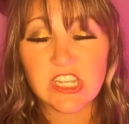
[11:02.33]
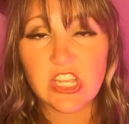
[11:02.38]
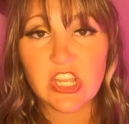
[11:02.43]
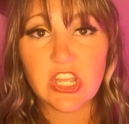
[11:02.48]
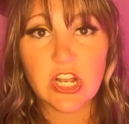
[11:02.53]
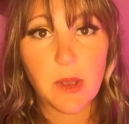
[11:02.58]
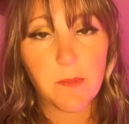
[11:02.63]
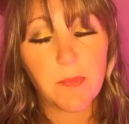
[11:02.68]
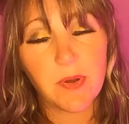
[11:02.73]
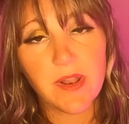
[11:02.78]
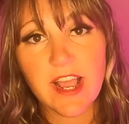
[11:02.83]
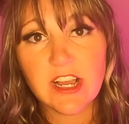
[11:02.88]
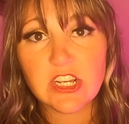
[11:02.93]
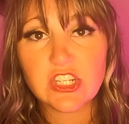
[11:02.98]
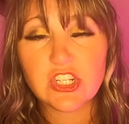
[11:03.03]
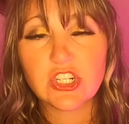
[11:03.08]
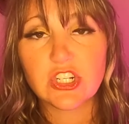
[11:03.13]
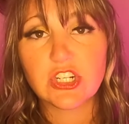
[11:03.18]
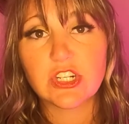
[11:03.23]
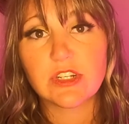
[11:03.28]
to, you know, put
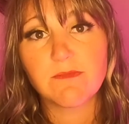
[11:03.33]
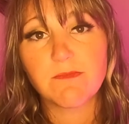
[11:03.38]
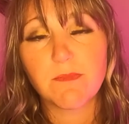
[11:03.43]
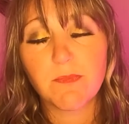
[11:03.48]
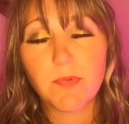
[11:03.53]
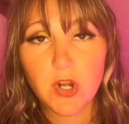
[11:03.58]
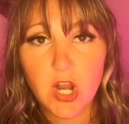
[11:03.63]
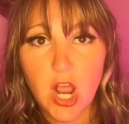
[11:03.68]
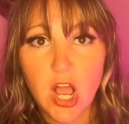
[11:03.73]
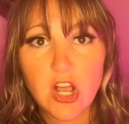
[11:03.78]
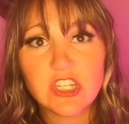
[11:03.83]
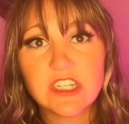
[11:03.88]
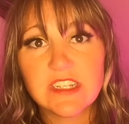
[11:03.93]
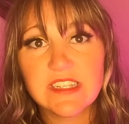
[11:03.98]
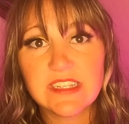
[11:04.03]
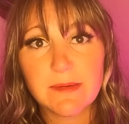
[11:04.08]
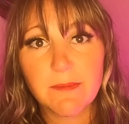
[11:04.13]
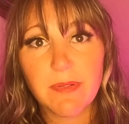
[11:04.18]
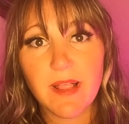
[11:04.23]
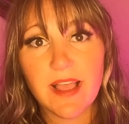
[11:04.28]
extra
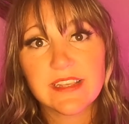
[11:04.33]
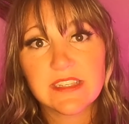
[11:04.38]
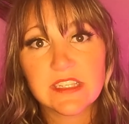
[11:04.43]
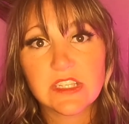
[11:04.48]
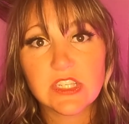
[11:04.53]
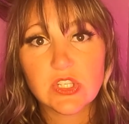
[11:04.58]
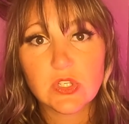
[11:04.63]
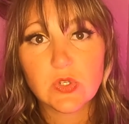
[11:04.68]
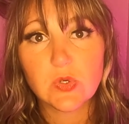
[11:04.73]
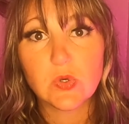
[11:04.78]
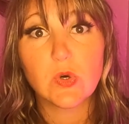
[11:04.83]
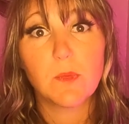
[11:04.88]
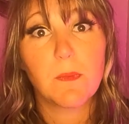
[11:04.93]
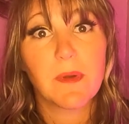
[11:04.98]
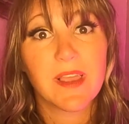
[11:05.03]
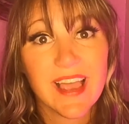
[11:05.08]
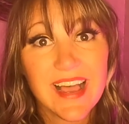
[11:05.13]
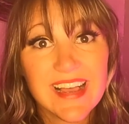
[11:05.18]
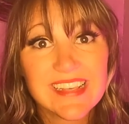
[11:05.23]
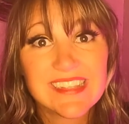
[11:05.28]
precautions in place at school
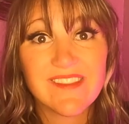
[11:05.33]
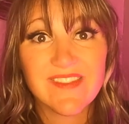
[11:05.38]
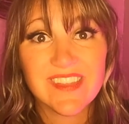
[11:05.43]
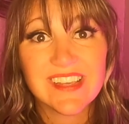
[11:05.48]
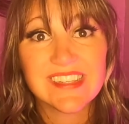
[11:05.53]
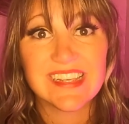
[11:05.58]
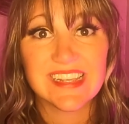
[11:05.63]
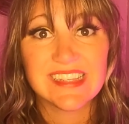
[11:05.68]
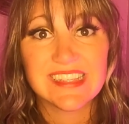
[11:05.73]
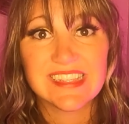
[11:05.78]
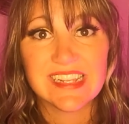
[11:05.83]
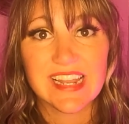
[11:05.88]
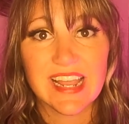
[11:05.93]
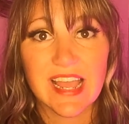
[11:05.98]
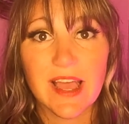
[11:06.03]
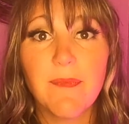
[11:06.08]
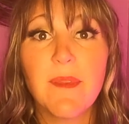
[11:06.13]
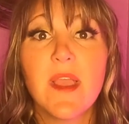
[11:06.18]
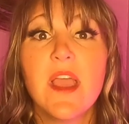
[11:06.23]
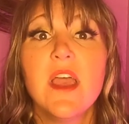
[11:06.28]
because of this
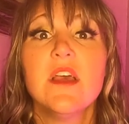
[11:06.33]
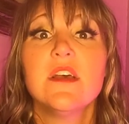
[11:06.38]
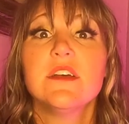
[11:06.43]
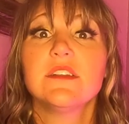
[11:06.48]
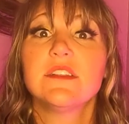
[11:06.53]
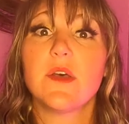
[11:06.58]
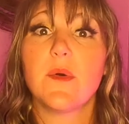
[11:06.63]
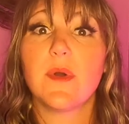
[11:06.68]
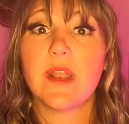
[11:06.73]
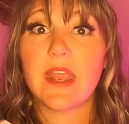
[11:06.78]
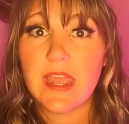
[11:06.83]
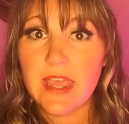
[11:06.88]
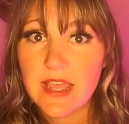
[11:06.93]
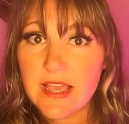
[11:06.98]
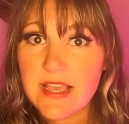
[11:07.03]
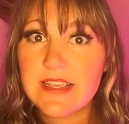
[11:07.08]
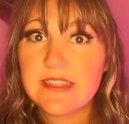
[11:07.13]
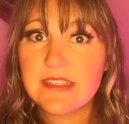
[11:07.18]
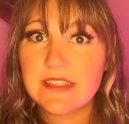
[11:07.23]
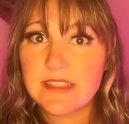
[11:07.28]
incident. So it
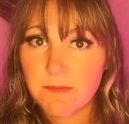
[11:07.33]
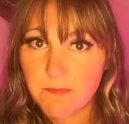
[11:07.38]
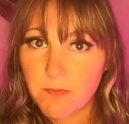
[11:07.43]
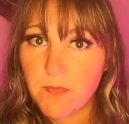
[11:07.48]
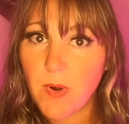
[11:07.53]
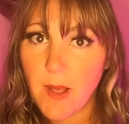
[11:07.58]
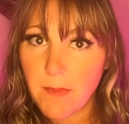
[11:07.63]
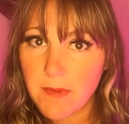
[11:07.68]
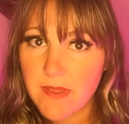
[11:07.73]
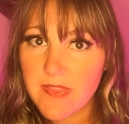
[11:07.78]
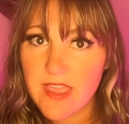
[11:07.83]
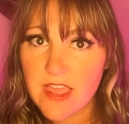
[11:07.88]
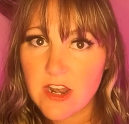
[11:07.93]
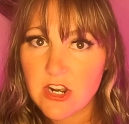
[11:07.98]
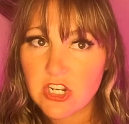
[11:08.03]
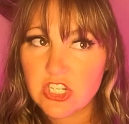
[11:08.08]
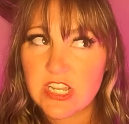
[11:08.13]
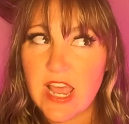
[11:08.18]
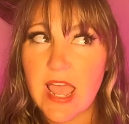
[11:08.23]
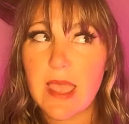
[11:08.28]
is probably the
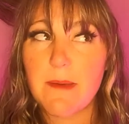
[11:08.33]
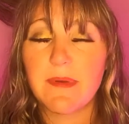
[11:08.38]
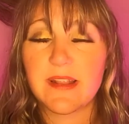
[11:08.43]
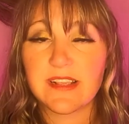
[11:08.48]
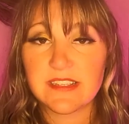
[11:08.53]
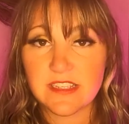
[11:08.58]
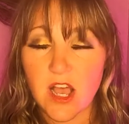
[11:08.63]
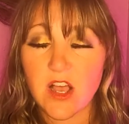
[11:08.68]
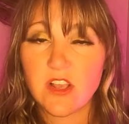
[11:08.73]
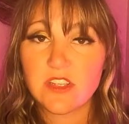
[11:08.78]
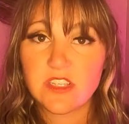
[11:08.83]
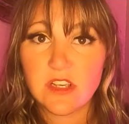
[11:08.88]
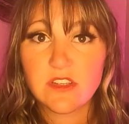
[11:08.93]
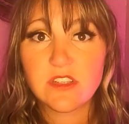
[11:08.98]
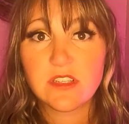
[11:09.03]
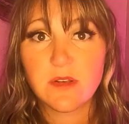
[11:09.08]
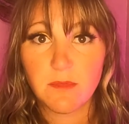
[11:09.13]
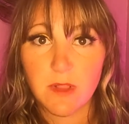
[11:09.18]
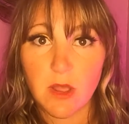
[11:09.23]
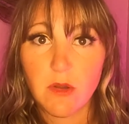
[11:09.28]
interstate, but it's also
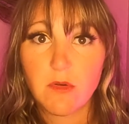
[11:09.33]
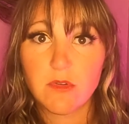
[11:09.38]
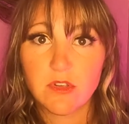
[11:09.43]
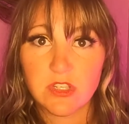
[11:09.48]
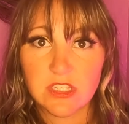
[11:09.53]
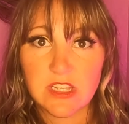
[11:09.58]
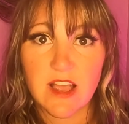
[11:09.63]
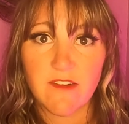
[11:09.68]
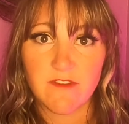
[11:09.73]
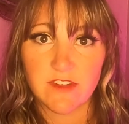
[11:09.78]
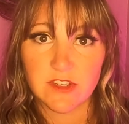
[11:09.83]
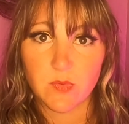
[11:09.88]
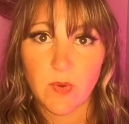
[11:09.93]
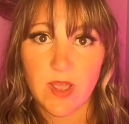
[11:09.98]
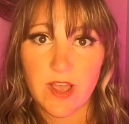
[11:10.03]
some local stuff as